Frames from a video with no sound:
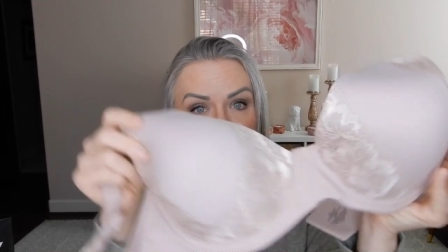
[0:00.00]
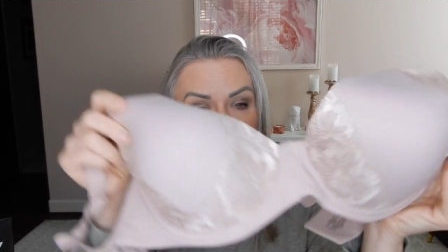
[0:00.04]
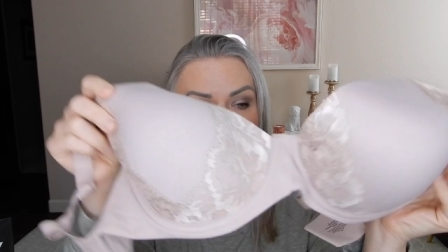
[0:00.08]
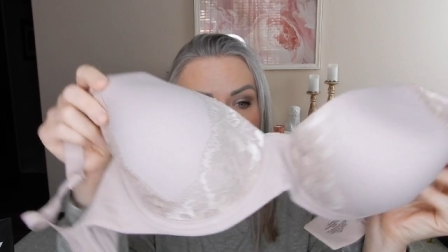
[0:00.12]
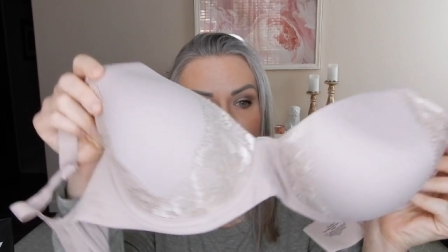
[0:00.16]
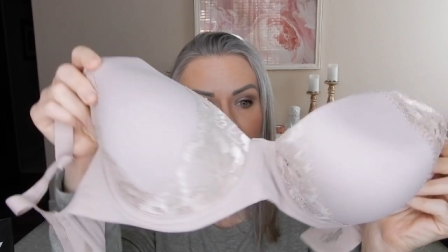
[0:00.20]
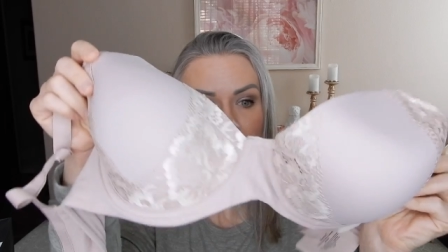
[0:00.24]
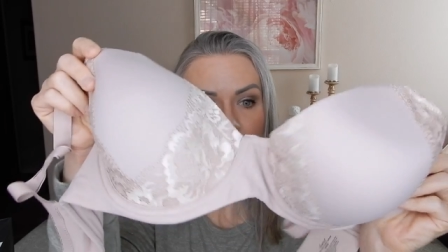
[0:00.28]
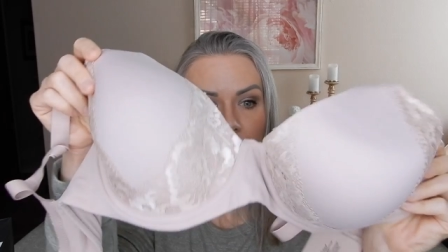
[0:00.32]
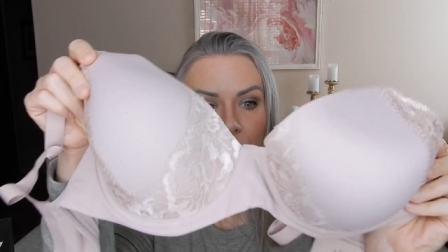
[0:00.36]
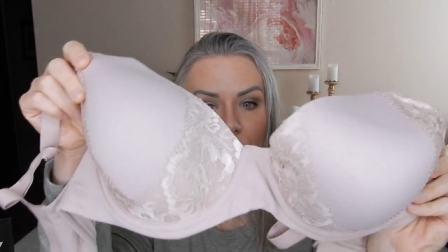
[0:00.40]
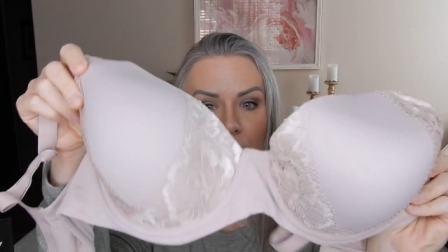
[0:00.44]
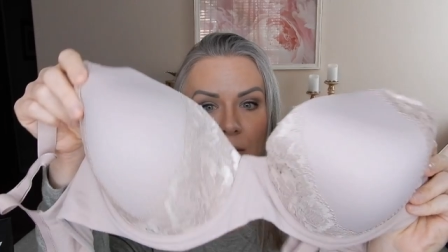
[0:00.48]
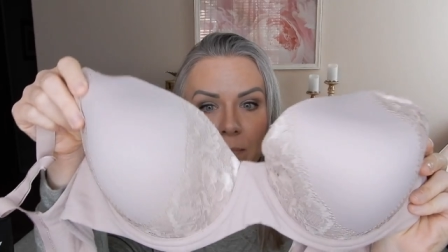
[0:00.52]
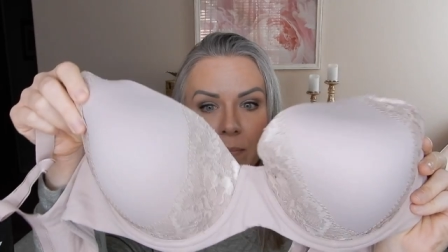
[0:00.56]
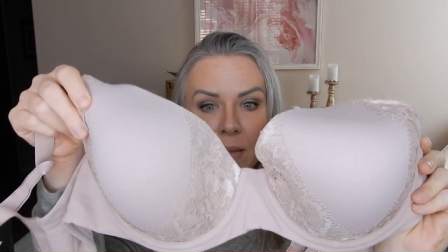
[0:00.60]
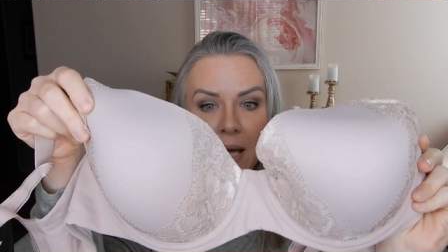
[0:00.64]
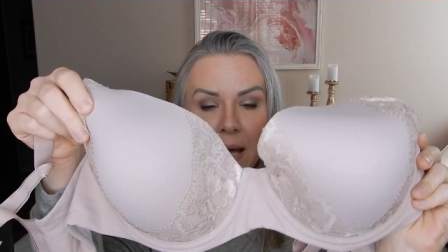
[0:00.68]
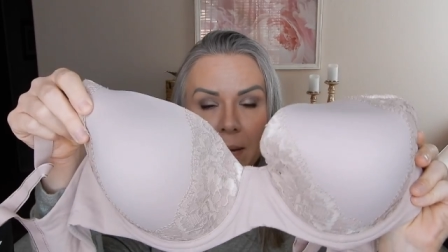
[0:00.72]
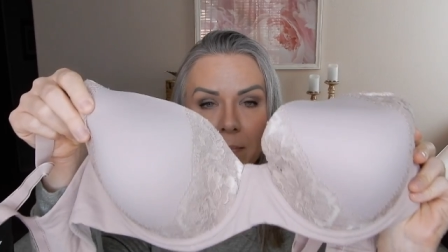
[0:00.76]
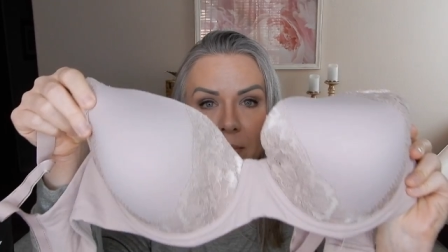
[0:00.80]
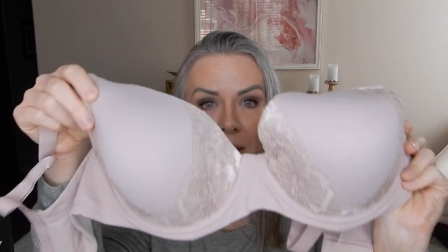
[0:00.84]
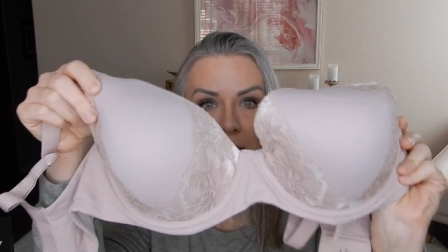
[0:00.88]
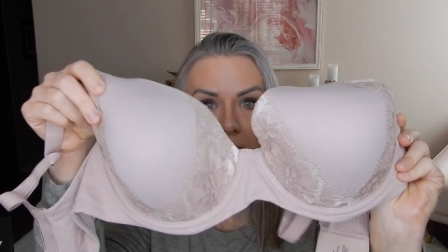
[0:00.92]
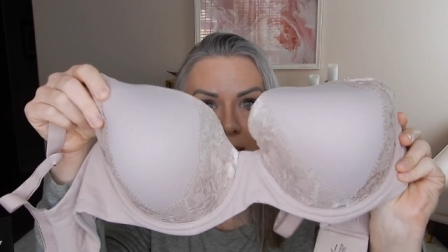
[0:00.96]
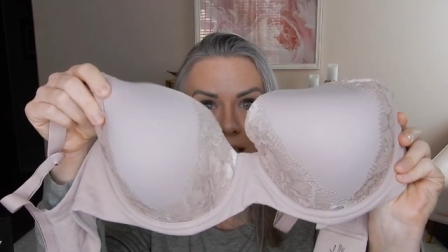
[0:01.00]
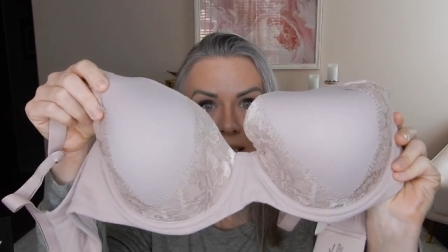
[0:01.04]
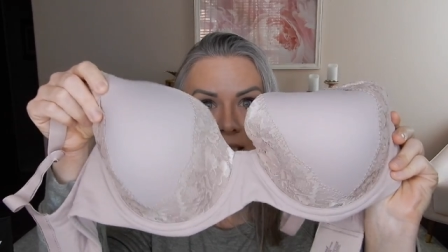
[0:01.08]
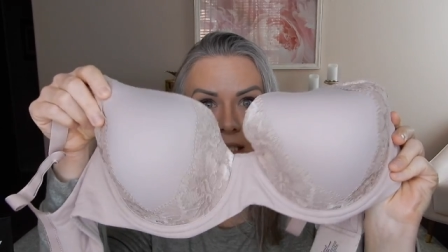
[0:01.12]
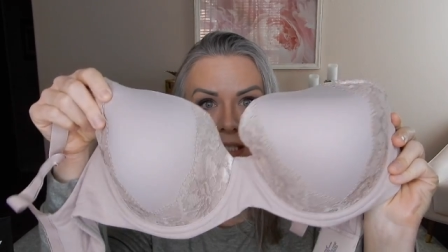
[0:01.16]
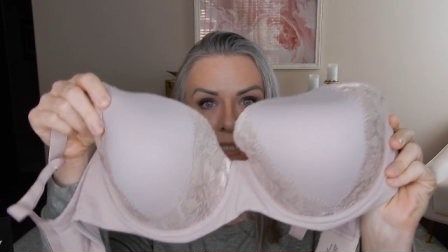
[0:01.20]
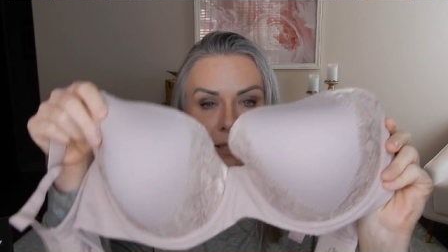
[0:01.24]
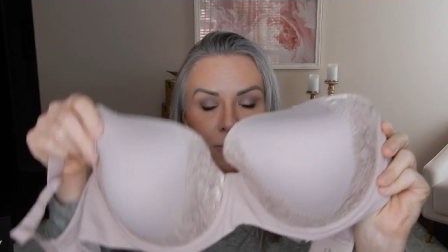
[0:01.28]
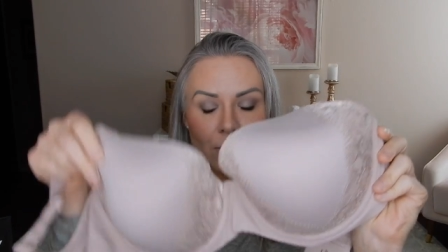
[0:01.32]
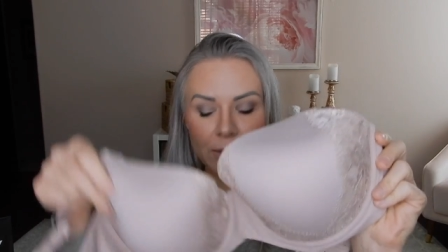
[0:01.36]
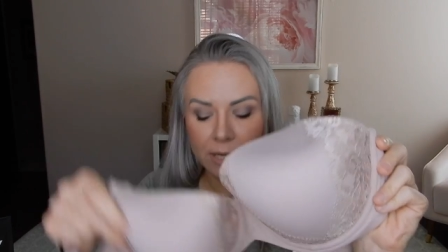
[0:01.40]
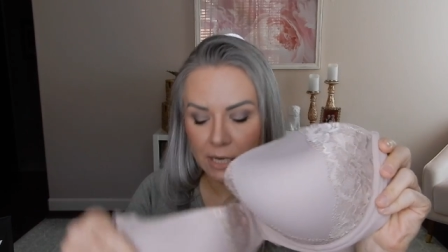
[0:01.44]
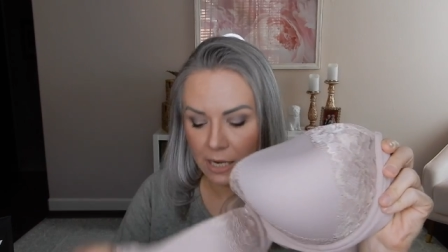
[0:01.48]
style from them is
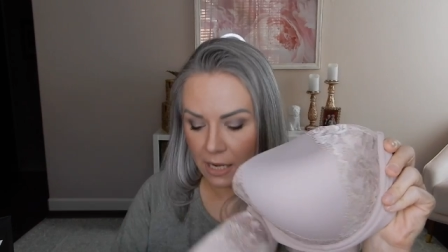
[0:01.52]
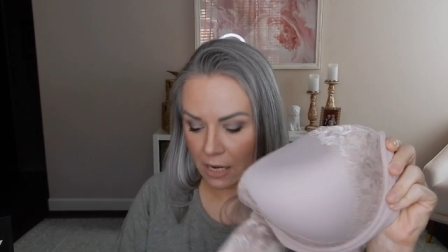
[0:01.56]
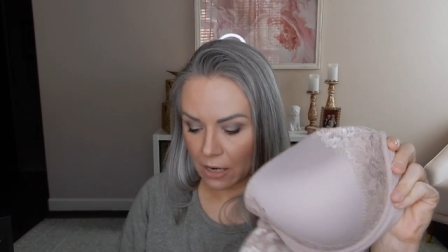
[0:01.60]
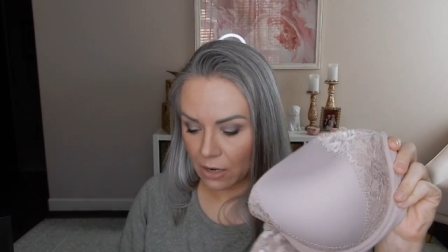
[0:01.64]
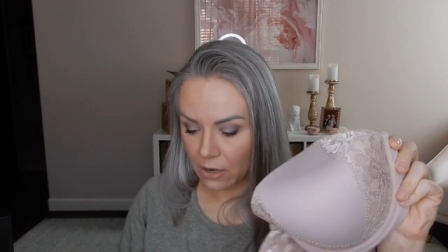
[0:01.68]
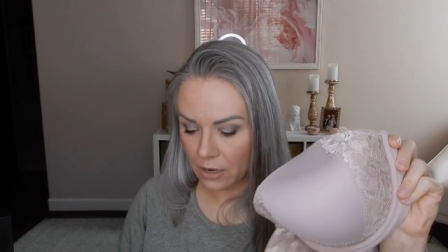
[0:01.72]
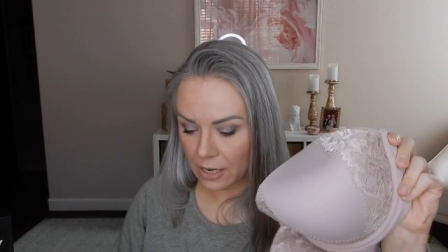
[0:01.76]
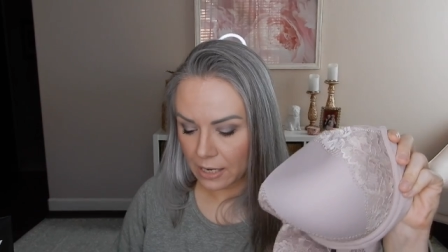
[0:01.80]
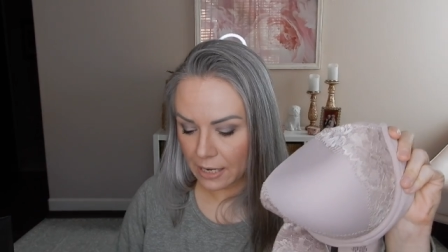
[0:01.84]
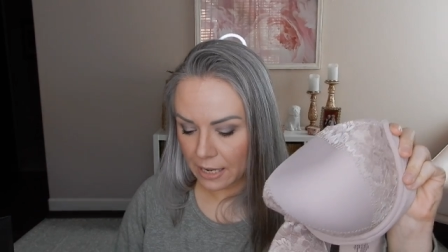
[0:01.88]
this one here.